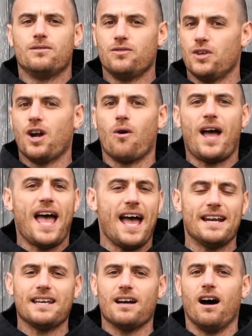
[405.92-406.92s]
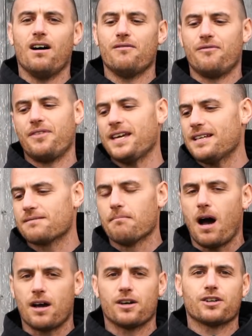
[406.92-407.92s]
You know, any of these
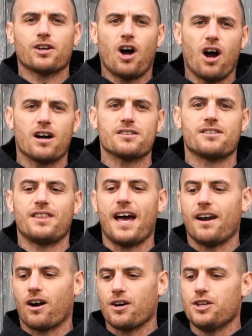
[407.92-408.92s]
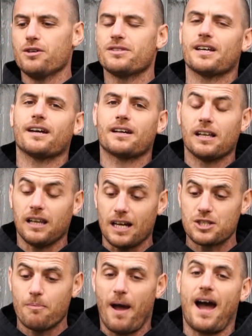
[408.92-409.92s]
modern cars that are using a
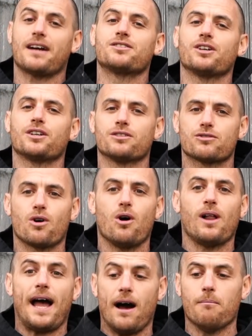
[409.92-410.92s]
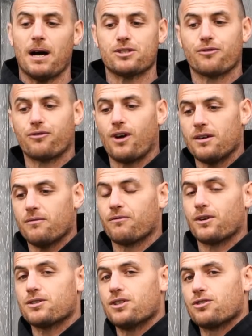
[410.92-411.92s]
clutch pack to control how much front
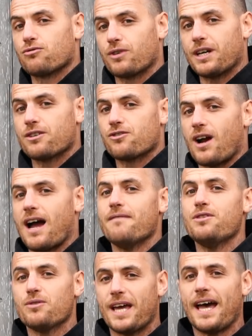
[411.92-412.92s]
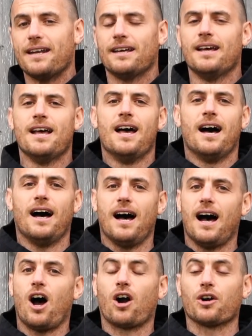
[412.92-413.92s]
versus rear drive you get
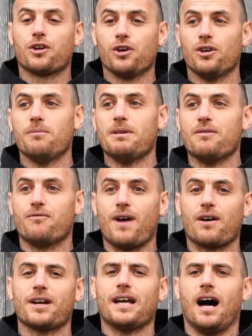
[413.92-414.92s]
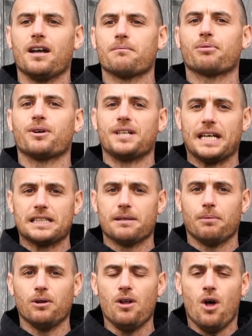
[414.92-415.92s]
are going to be very
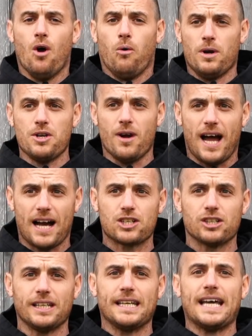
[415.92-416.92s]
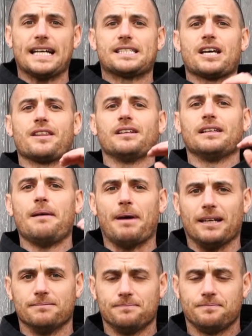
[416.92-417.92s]
unpredictable when you actually get to the
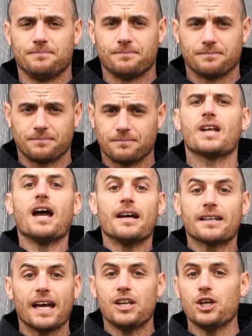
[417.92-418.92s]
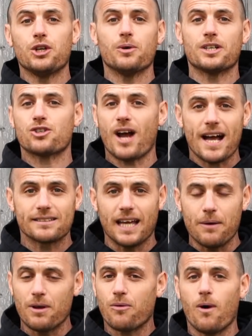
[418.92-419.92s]
limit. Can you do a track
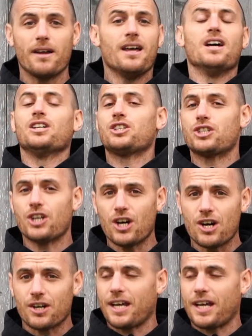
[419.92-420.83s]
day with one? Sure.